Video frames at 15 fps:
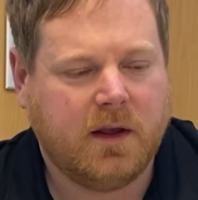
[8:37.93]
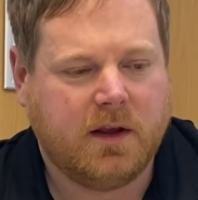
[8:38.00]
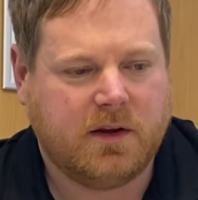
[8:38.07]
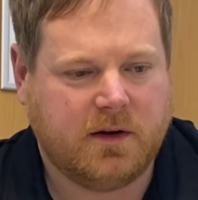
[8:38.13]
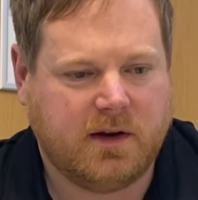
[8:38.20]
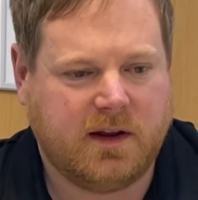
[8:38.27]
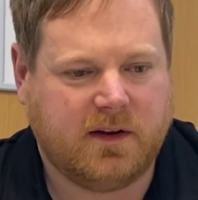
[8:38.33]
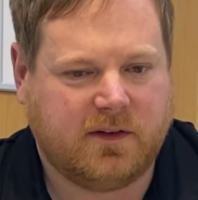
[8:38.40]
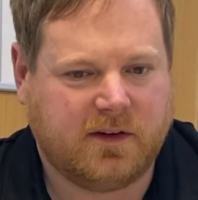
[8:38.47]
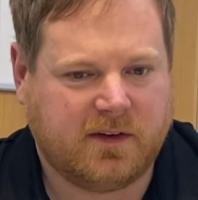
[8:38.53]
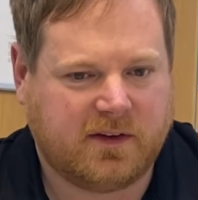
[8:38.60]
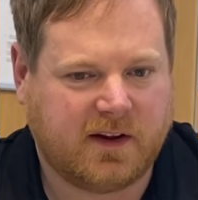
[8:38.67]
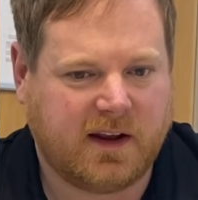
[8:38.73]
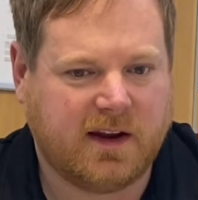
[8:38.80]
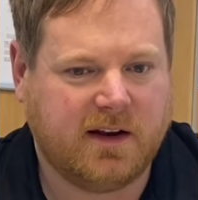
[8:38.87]
You need to
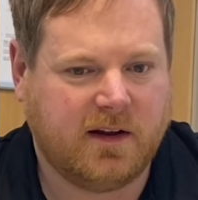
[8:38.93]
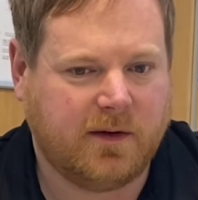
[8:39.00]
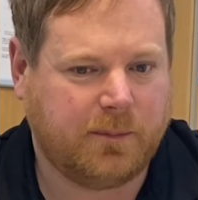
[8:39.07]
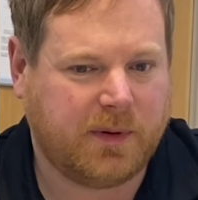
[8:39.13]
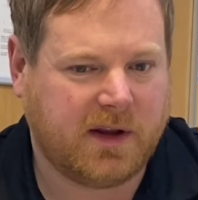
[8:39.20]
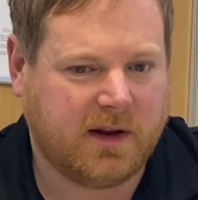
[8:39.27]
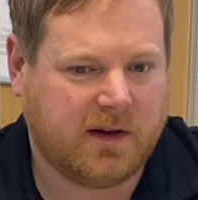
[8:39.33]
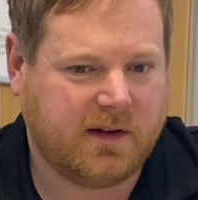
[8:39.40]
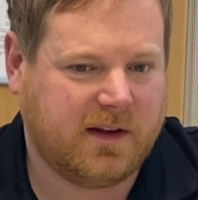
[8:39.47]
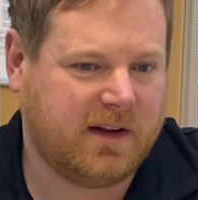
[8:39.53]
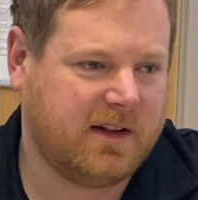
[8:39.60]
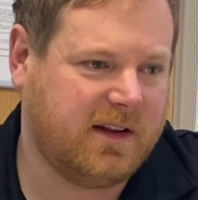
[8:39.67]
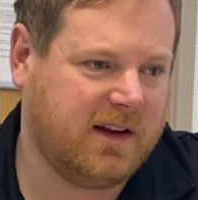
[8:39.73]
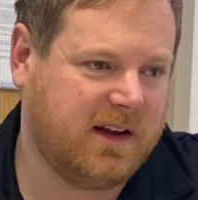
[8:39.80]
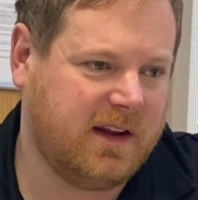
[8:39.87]
say, look, Peter
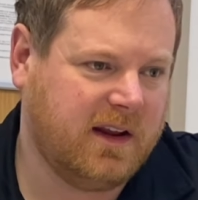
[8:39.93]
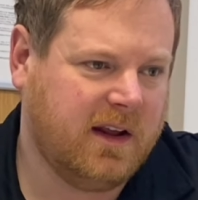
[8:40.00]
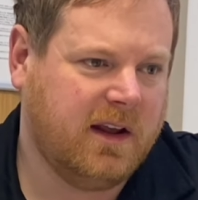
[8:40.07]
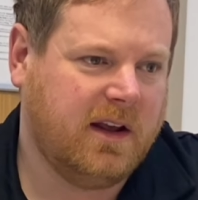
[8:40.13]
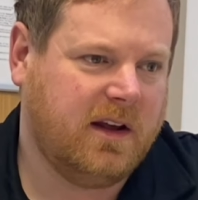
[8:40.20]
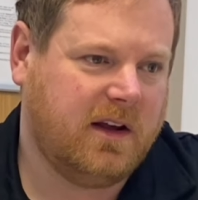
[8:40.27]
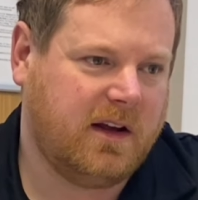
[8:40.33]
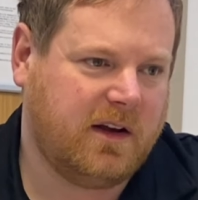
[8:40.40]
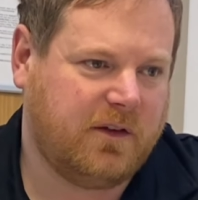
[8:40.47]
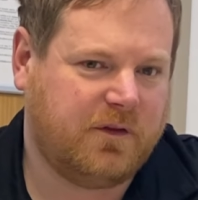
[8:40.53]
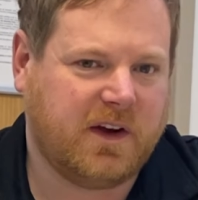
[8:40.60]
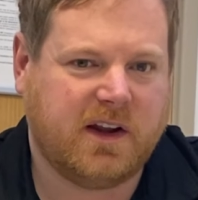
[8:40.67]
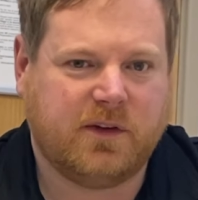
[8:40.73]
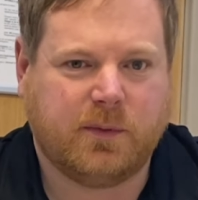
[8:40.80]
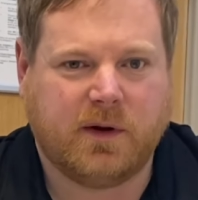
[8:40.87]
did the
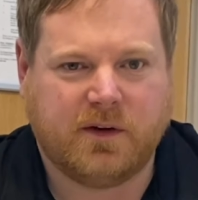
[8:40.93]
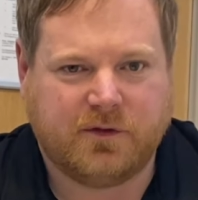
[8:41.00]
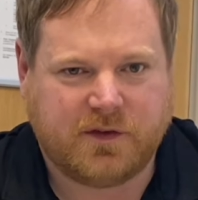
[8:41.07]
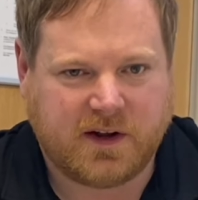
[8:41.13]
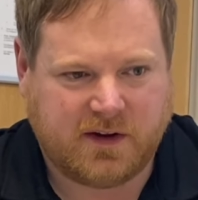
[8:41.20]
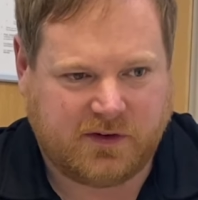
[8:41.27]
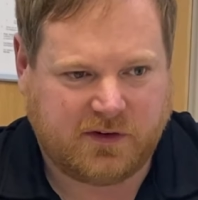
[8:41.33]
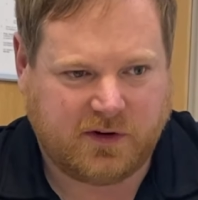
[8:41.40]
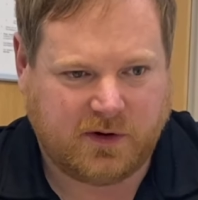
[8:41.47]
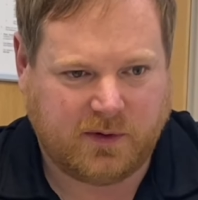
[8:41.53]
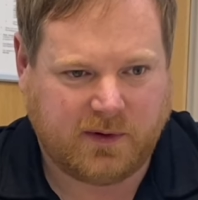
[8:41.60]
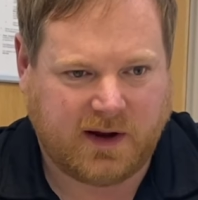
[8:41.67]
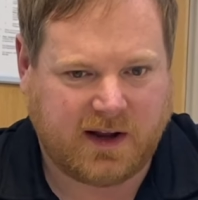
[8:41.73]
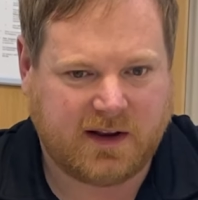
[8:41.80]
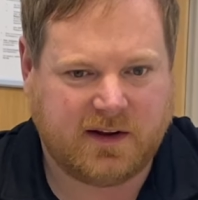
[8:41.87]
phase 1 and phase
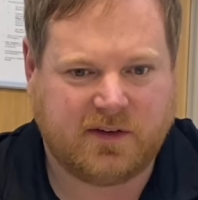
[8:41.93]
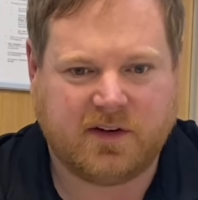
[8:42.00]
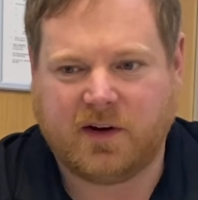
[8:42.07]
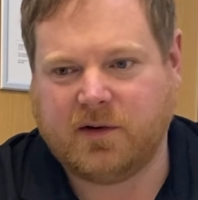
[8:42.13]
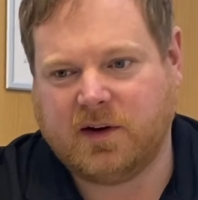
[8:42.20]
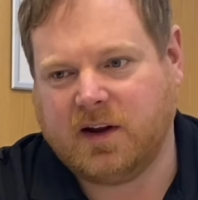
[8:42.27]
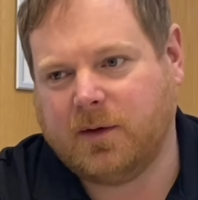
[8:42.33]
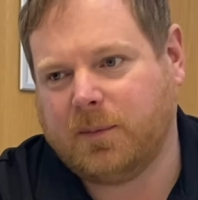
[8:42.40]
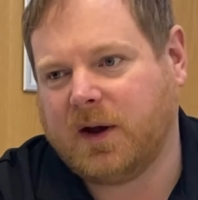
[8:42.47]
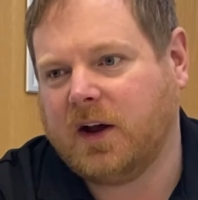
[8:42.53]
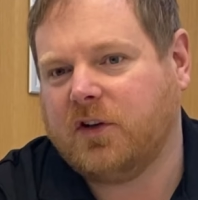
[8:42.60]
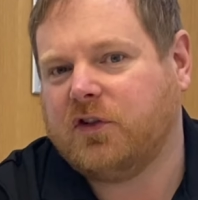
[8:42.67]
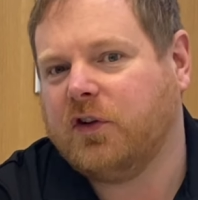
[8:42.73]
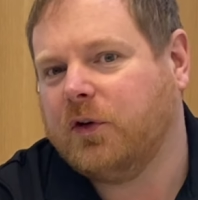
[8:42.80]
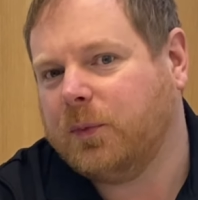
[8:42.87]
2, and there's only about a
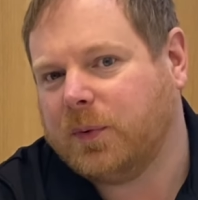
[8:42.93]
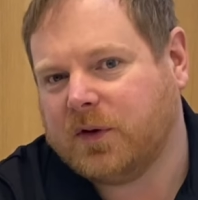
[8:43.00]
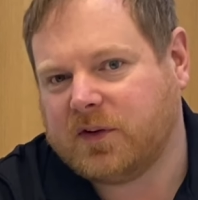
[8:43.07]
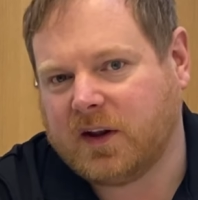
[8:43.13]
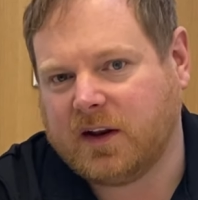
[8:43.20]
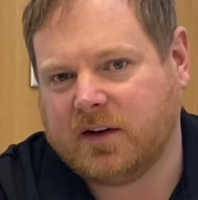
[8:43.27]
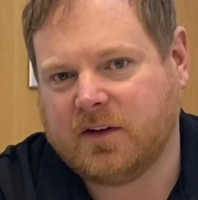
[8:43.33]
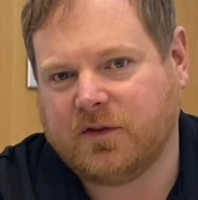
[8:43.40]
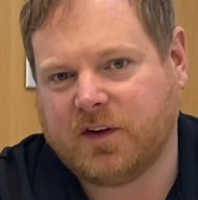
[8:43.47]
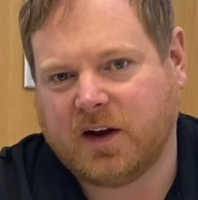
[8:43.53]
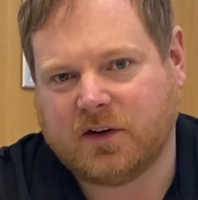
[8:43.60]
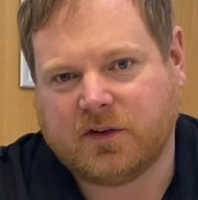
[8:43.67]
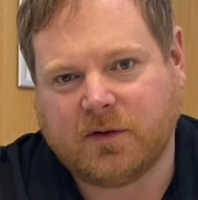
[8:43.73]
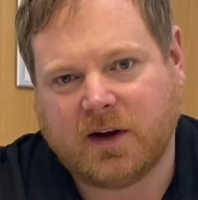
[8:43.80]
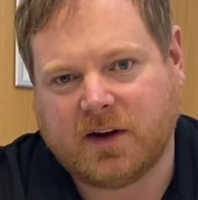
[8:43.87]
2%
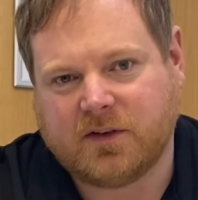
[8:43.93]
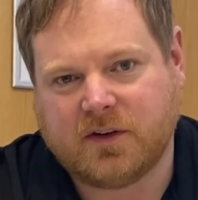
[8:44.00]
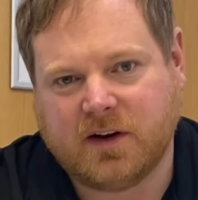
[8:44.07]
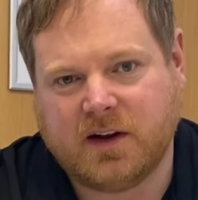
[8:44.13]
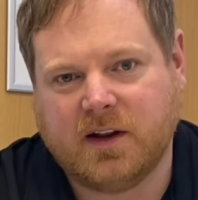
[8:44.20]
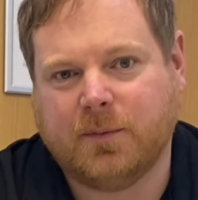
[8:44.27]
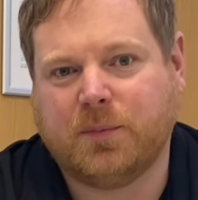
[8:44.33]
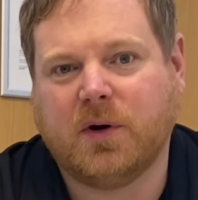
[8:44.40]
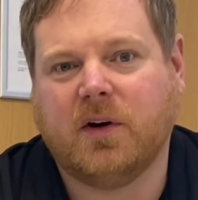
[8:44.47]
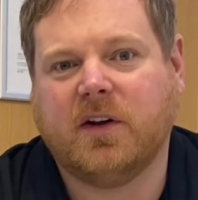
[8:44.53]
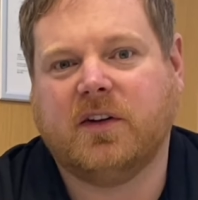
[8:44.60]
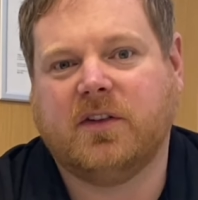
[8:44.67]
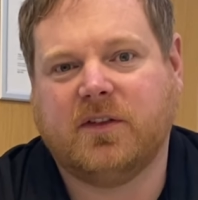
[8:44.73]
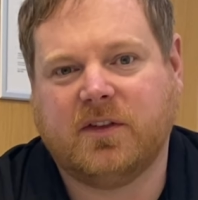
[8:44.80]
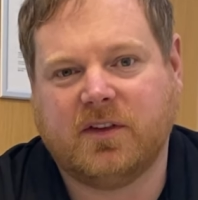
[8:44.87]
fluctuation in the
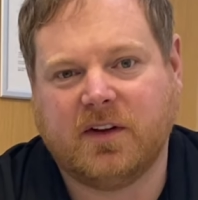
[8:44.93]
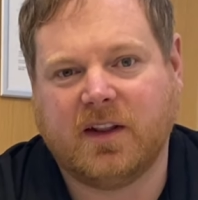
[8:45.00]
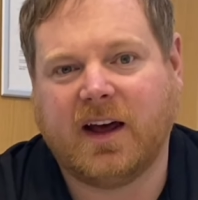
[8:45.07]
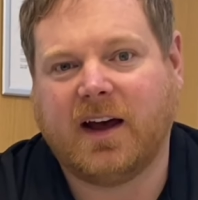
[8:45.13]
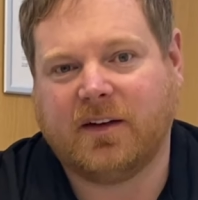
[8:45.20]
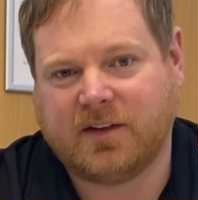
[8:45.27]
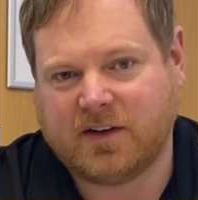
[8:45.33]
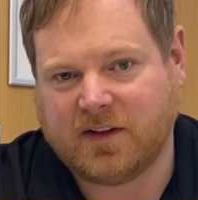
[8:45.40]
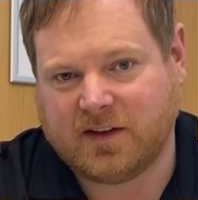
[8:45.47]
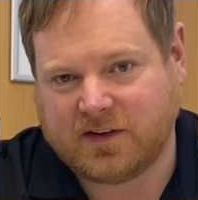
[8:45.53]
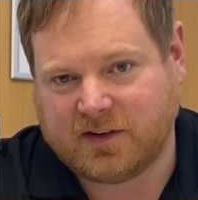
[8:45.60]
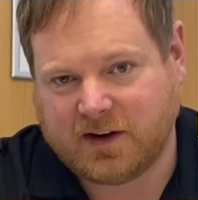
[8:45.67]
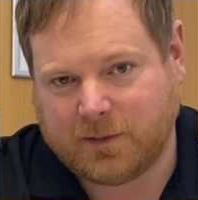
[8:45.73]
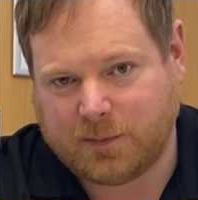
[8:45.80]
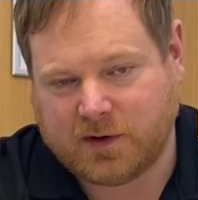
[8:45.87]
price to the
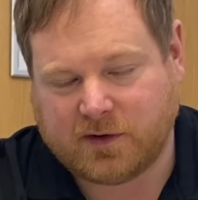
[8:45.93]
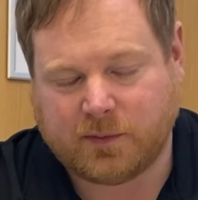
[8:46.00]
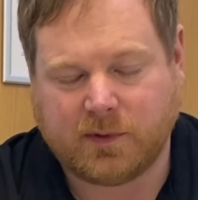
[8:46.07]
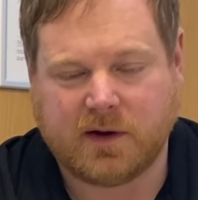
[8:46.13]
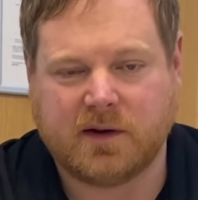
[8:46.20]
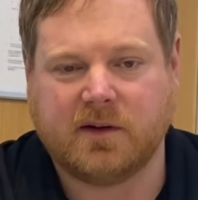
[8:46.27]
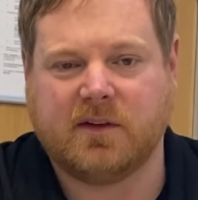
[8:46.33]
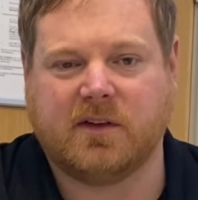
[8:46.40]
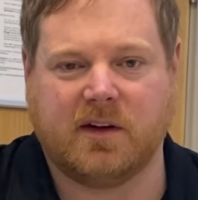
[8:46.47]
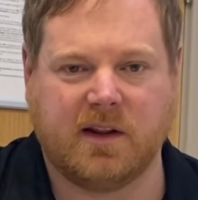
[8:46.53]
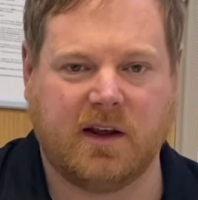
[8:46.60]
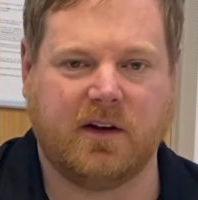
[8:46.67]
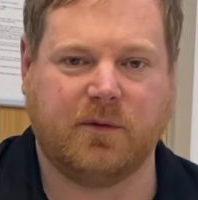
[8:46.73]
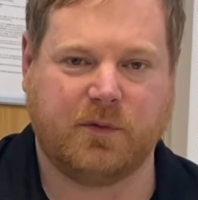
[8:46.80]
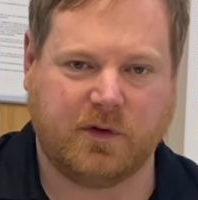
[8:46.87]
cheapest one, so
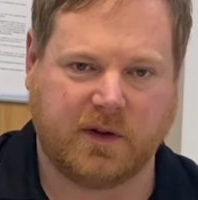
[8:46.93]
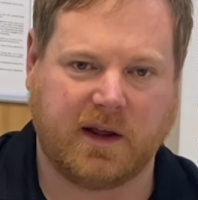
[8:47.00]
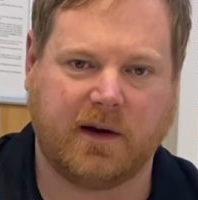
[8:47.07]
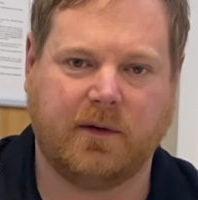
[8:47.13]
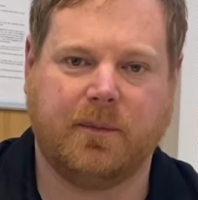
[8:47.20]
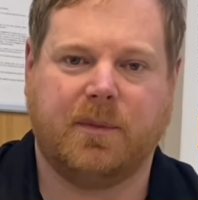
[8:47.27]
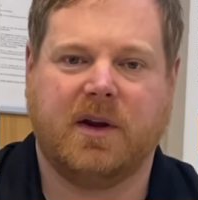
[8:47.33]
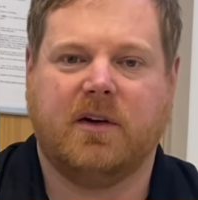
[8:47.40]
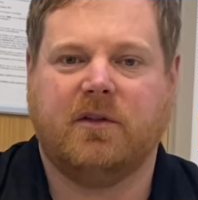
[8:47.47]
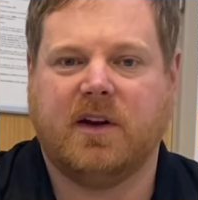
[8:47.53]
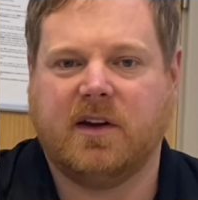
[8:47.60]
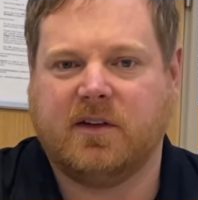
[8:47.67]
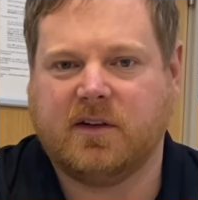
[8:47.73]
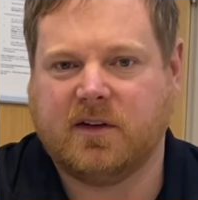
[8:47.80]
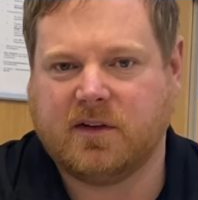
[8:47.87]
therefore that would be a
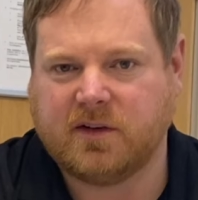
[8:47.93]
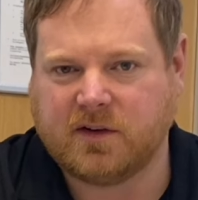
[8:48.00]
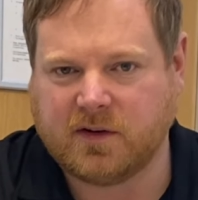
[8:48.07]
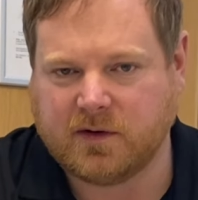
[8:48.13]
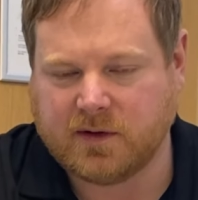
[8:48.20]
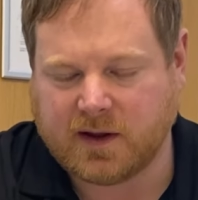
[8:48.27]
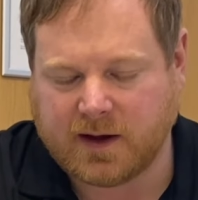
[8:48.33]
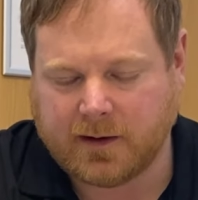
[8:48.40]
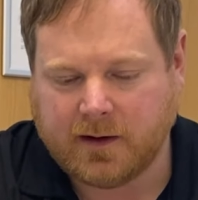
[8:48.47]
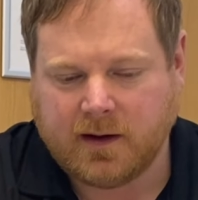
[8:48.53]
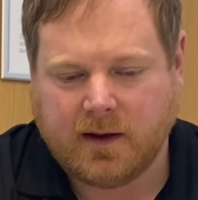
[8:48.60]
reason to do that.